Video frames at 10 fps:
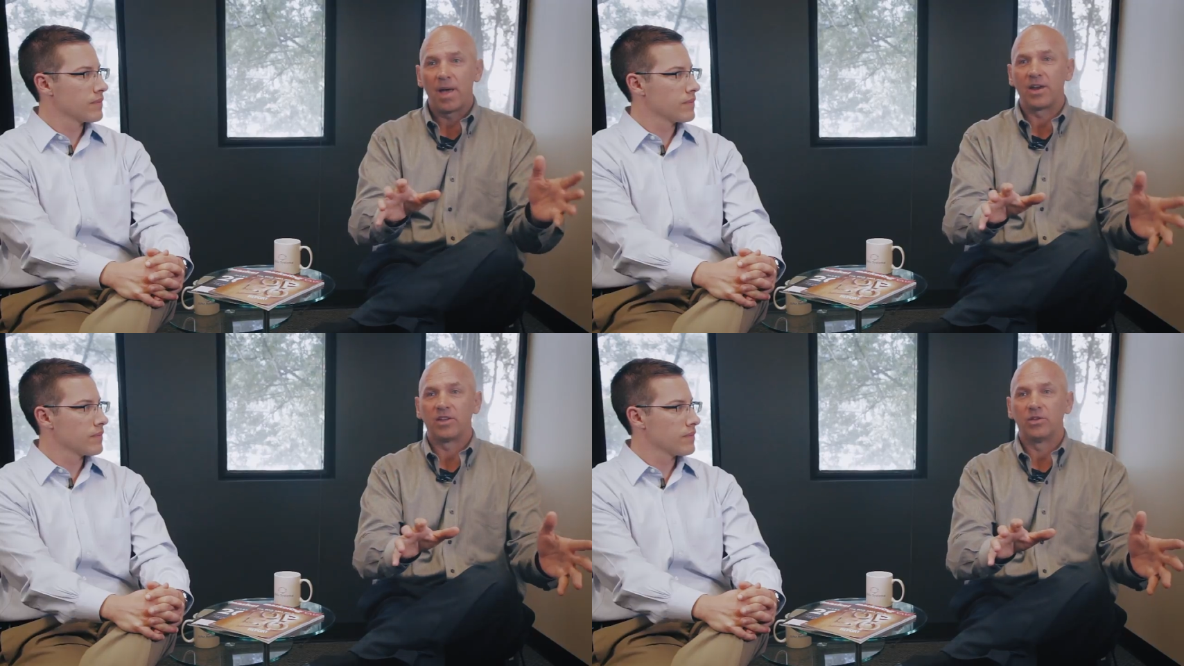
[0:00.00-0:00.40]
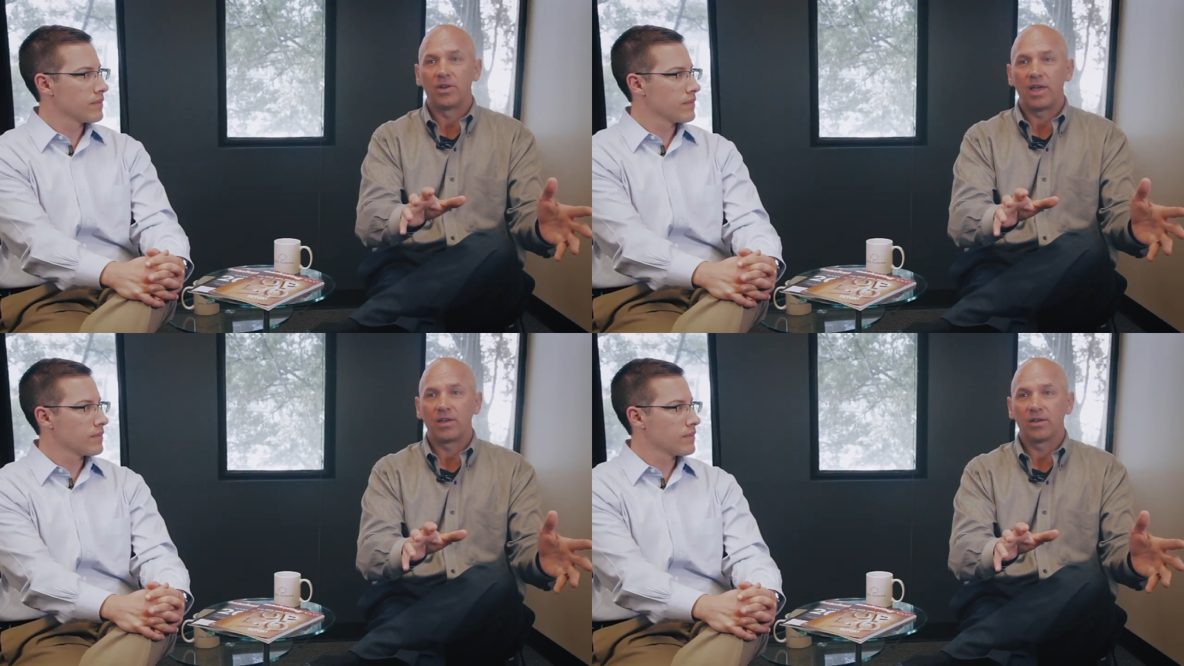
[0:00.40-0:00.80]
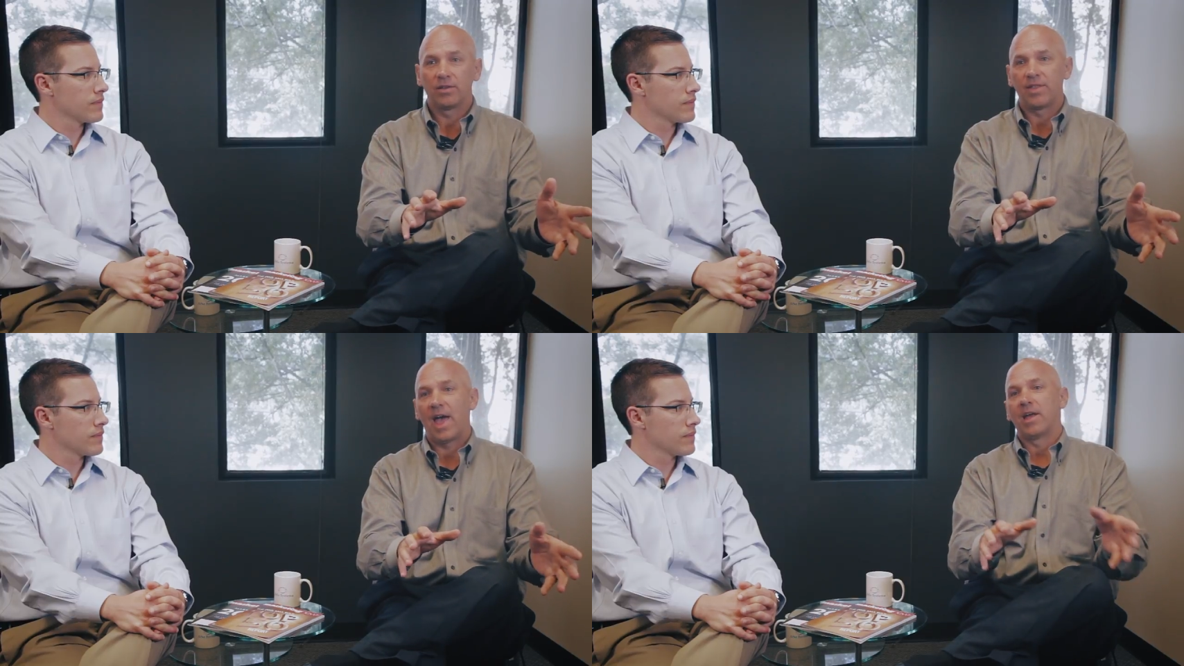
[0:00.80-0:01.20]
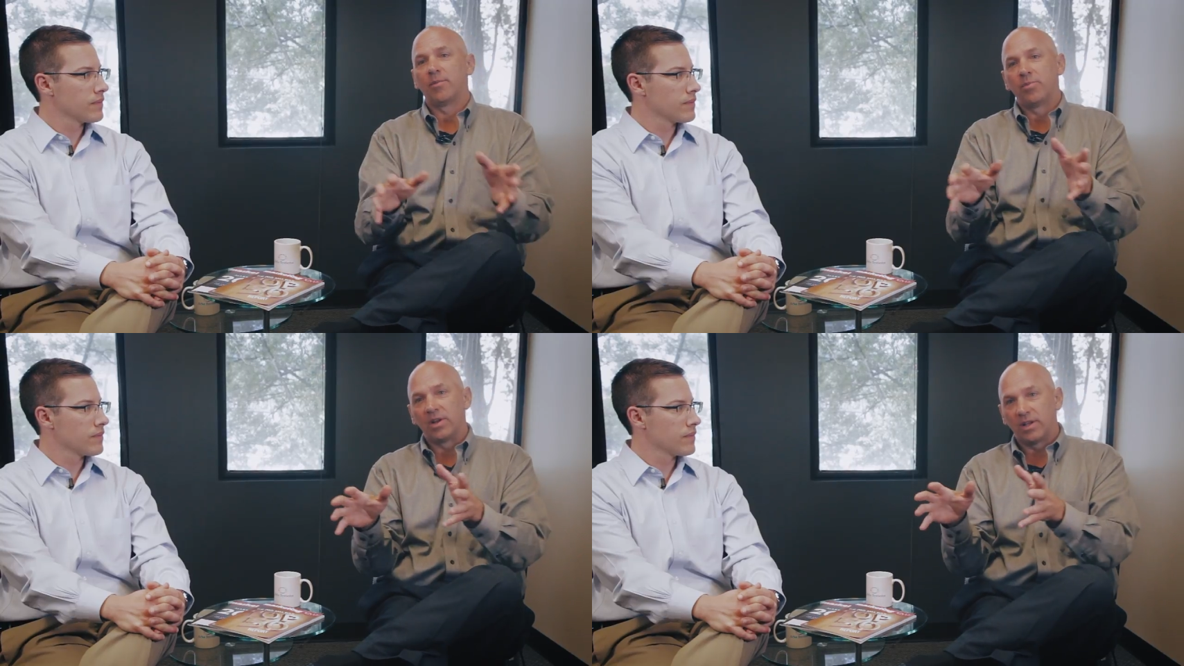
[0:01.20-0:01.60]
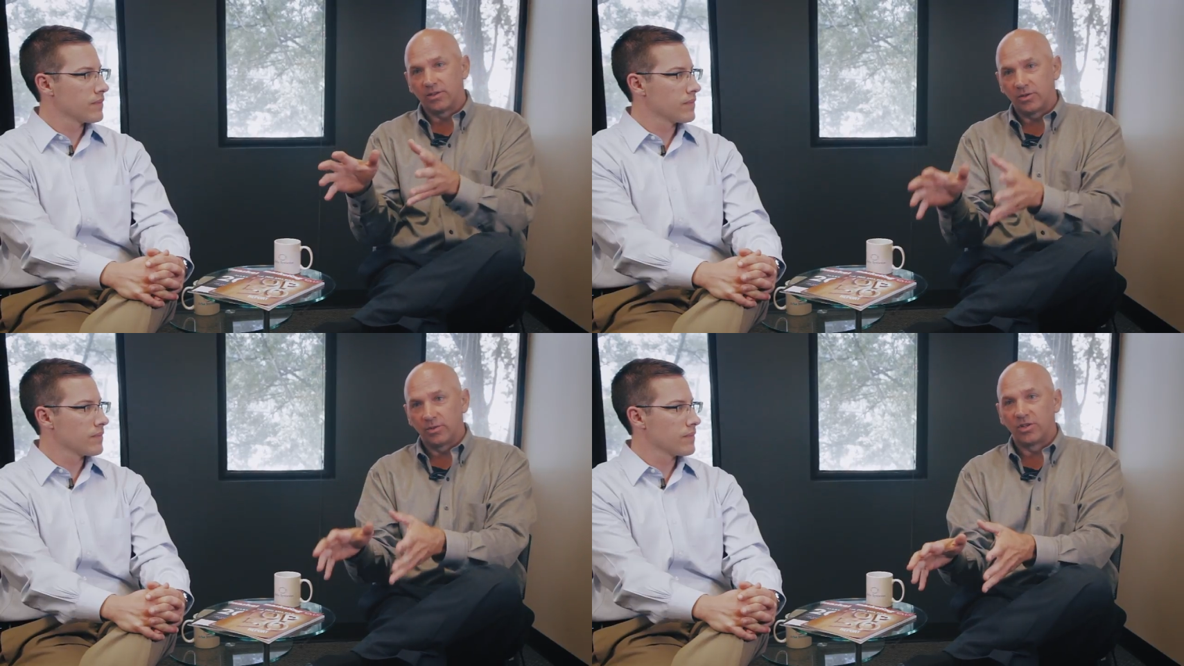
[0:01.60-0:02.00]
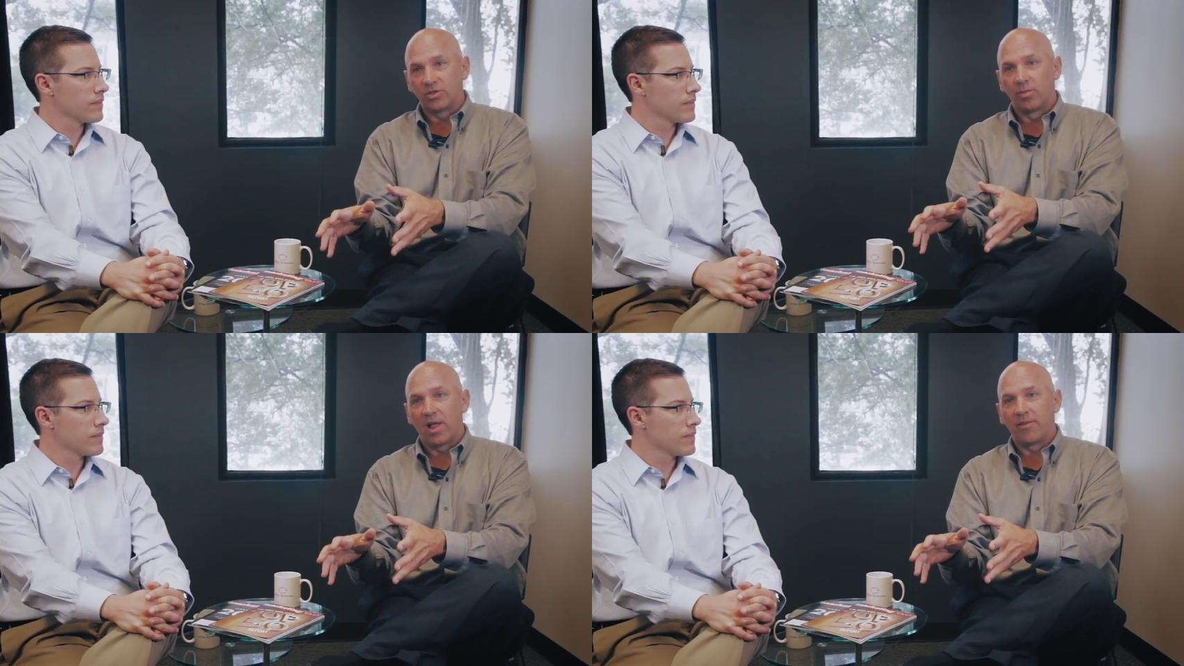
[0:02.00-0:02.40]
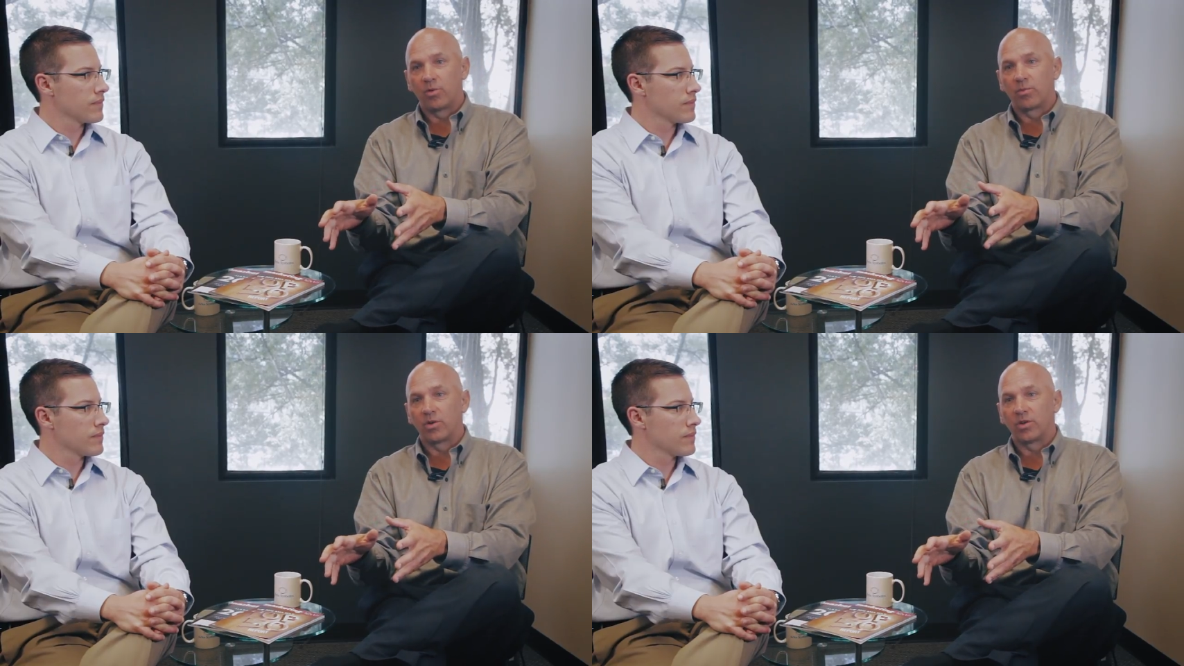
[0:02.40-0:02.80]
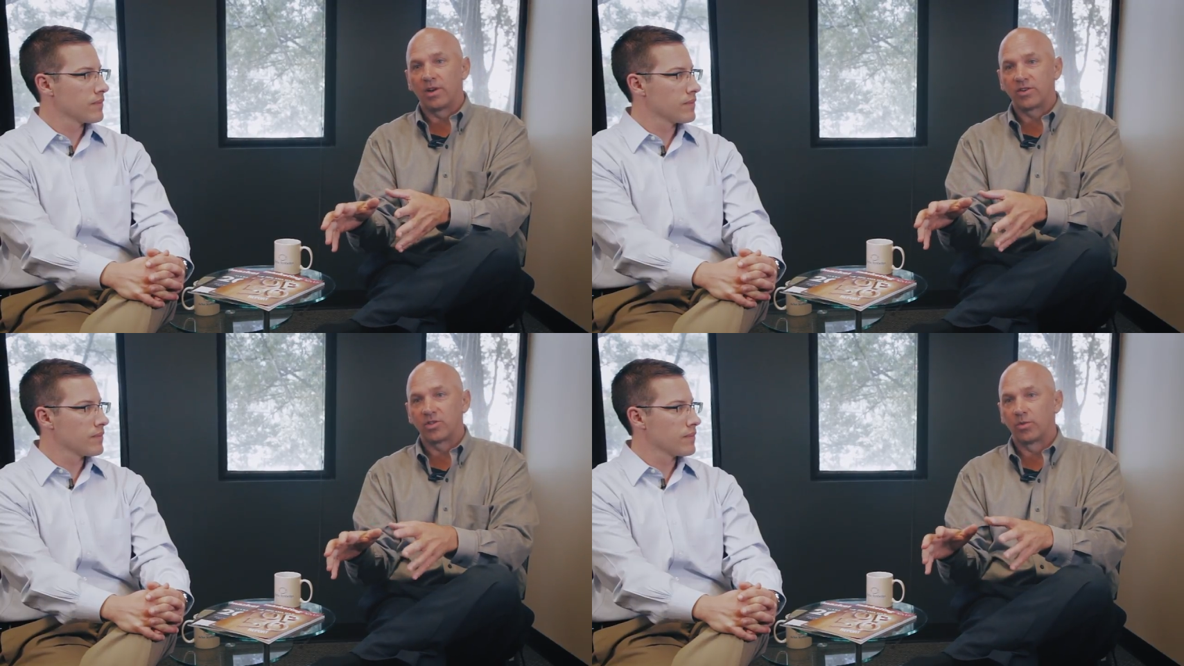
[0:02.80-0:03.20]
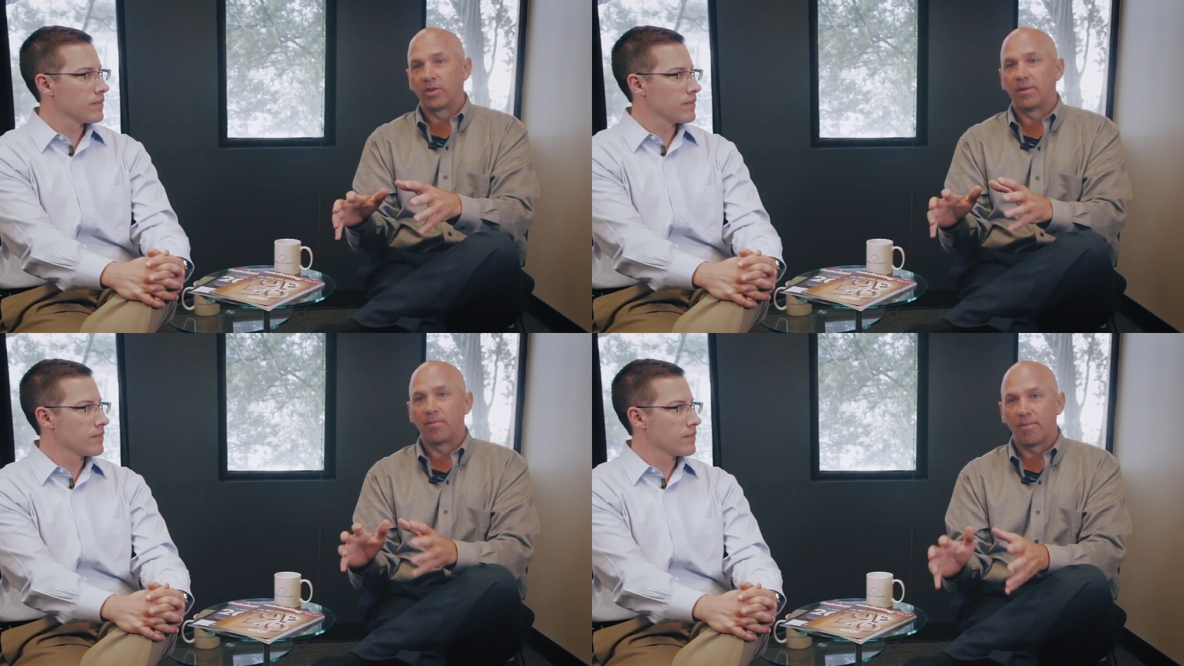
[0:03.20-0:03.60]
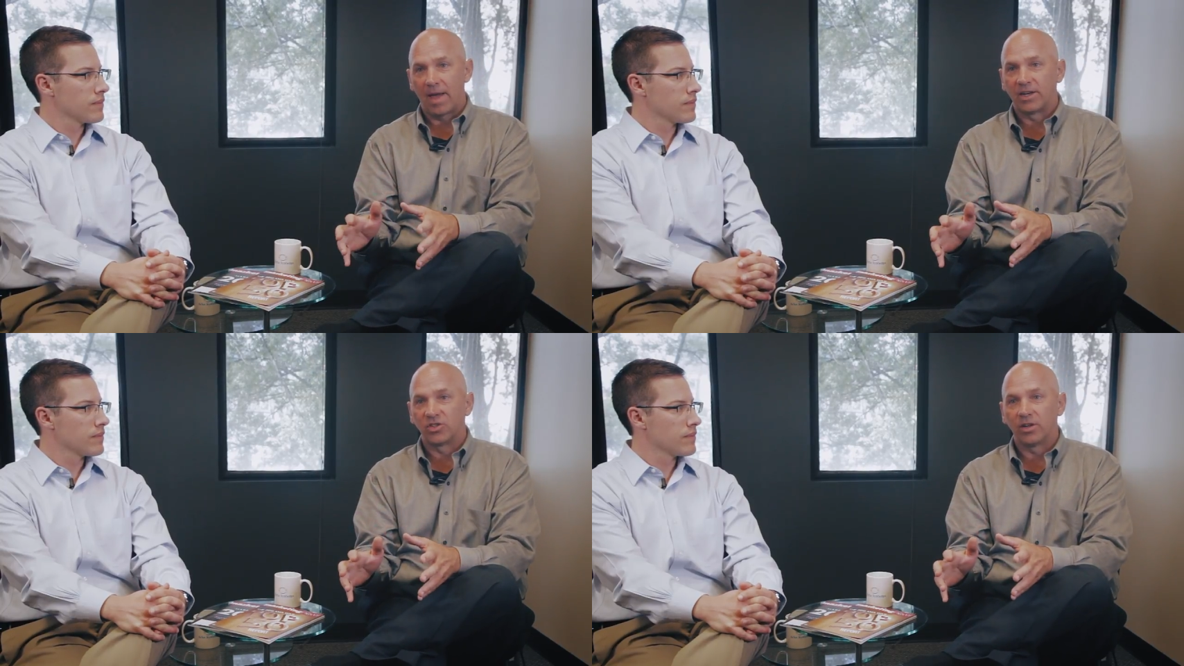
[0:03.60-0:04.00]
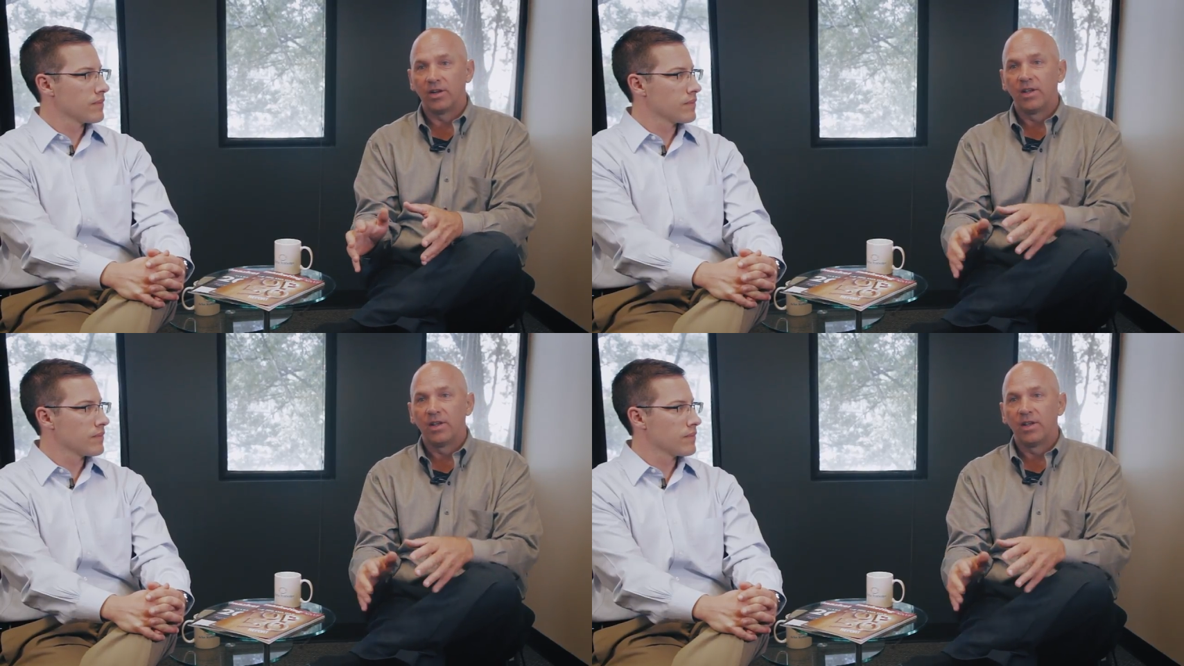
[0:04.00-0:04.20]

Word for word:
Speaker 1: How do you take that and put it into a digital platform where you can actually really manage it?